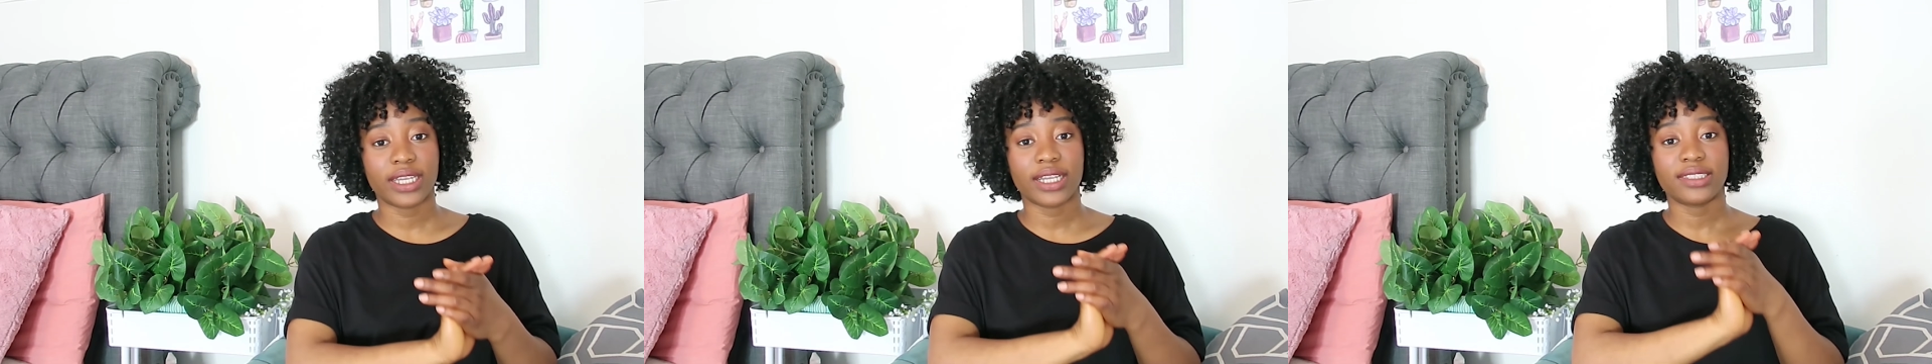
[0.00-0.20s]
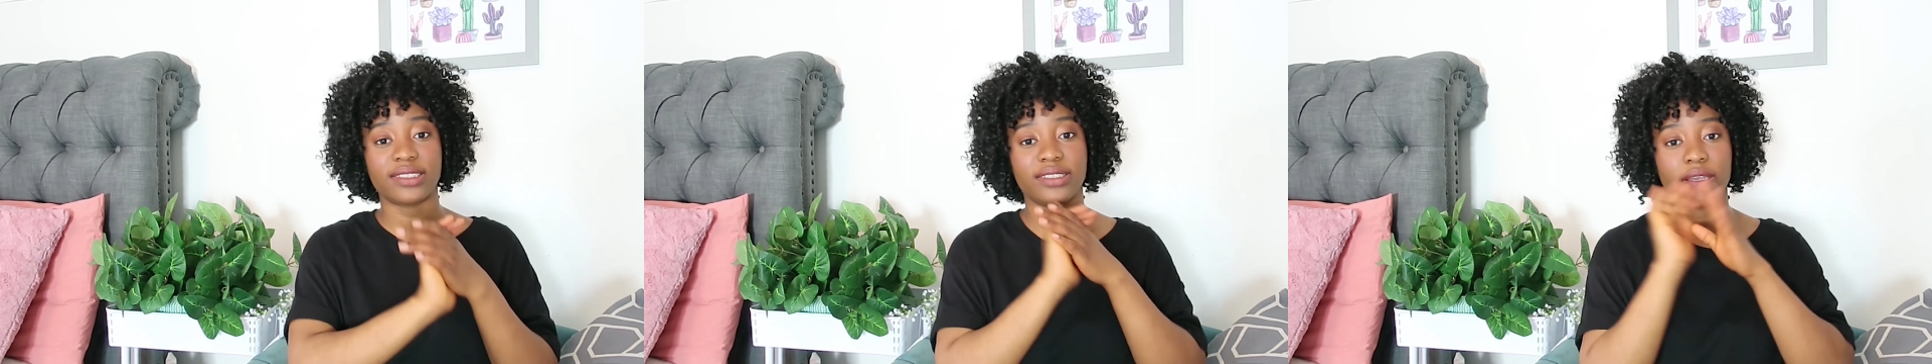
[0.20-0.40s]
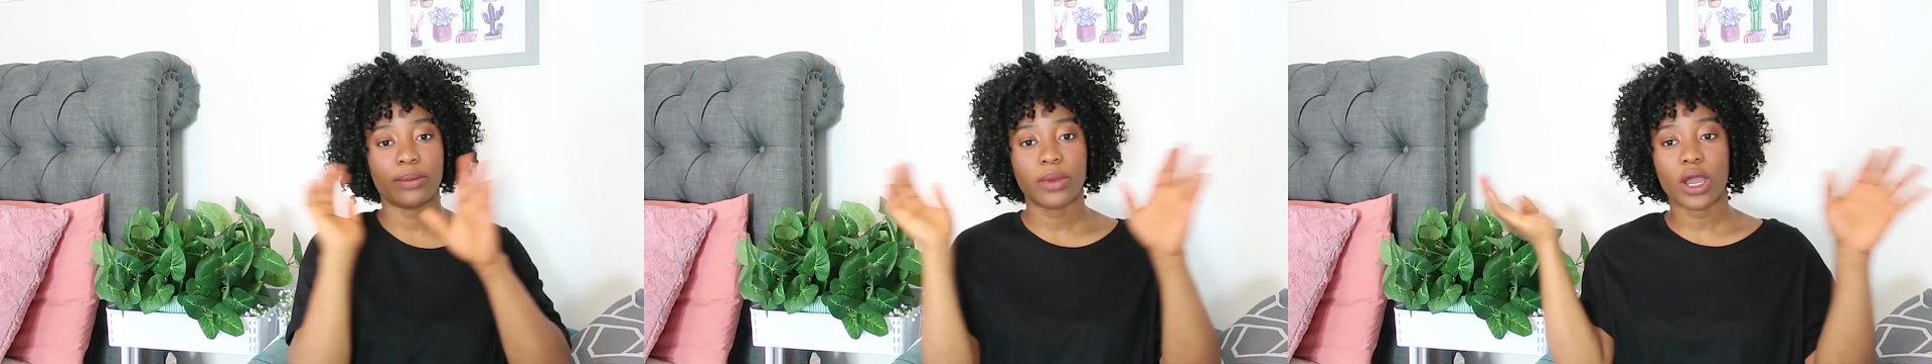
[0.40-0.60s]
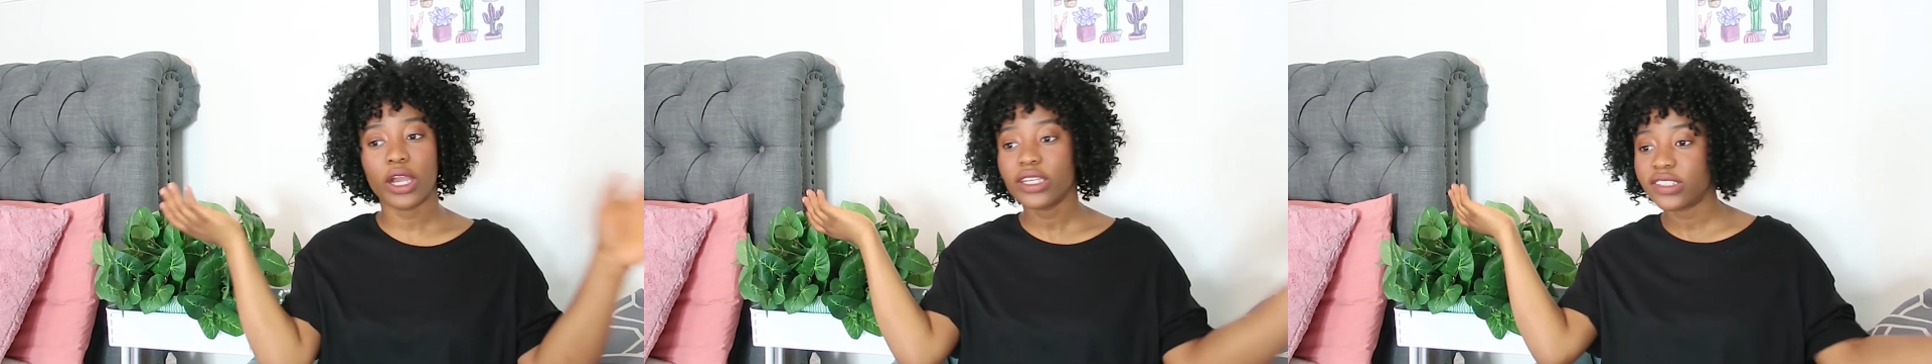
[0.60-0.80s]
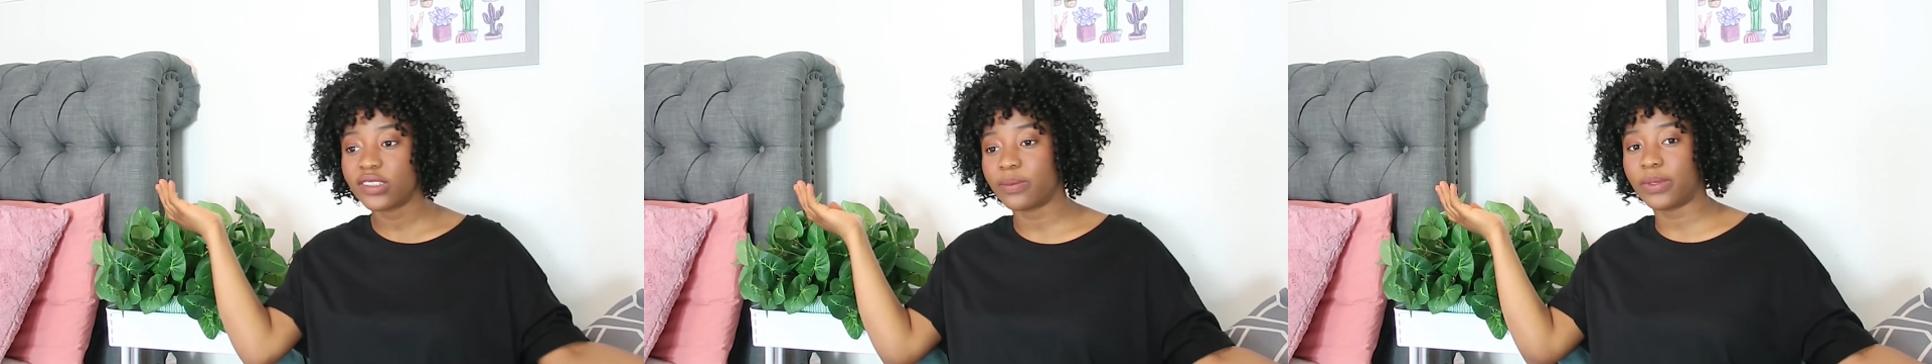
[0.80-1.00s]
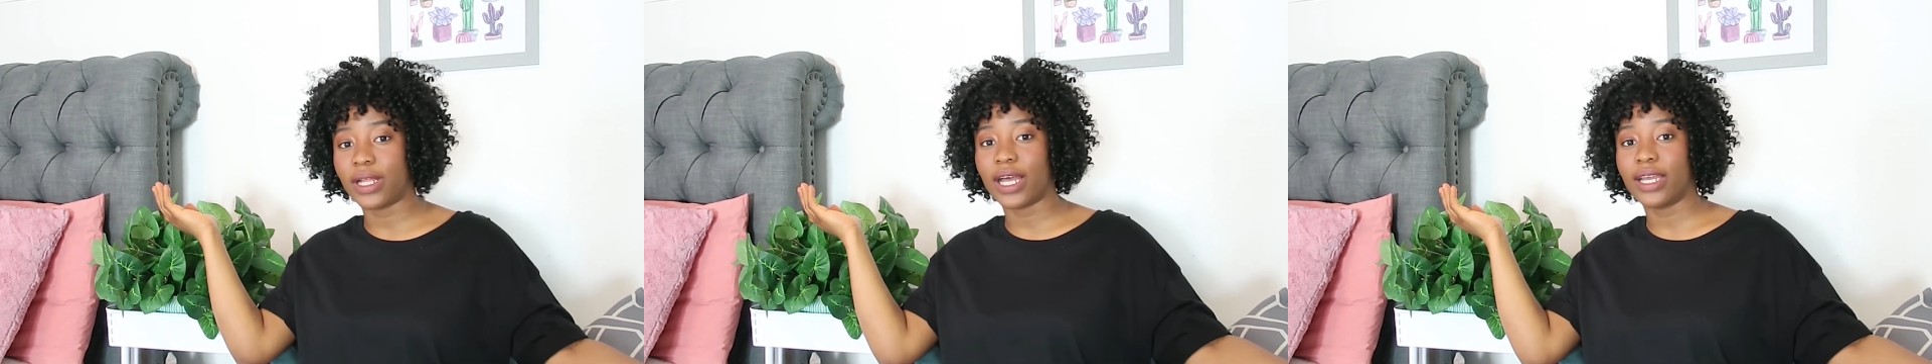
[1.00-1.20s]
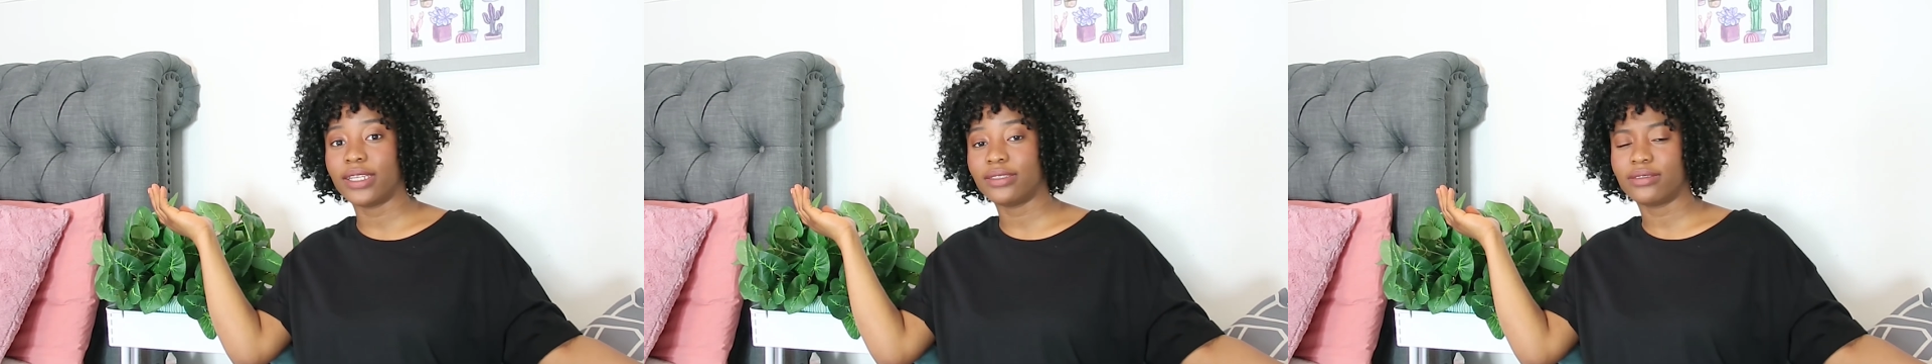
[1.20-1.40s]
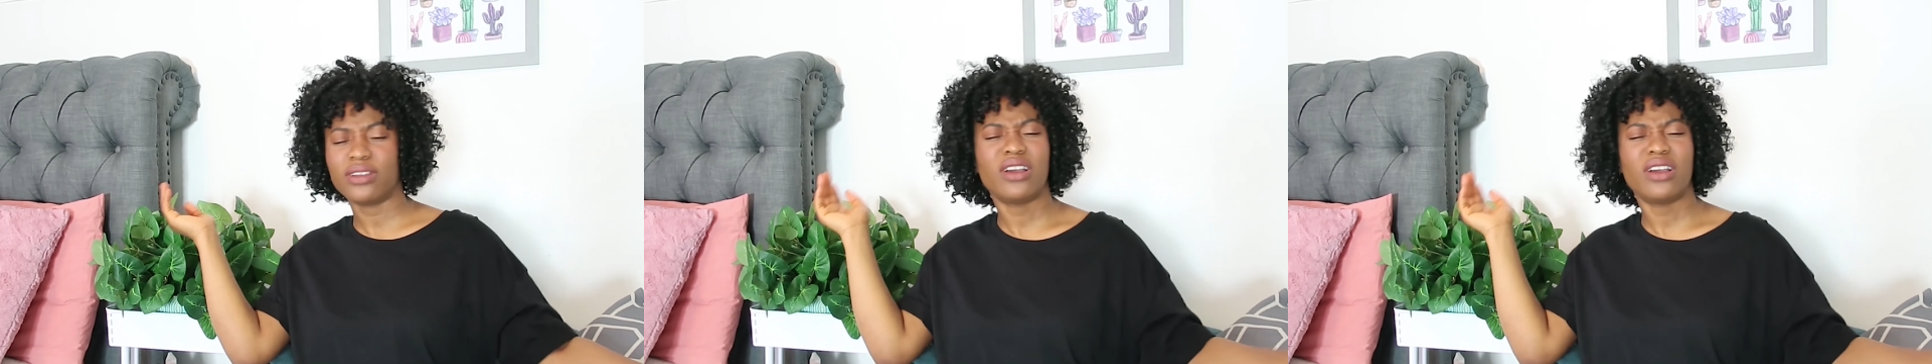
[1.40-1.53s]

to get some art supply,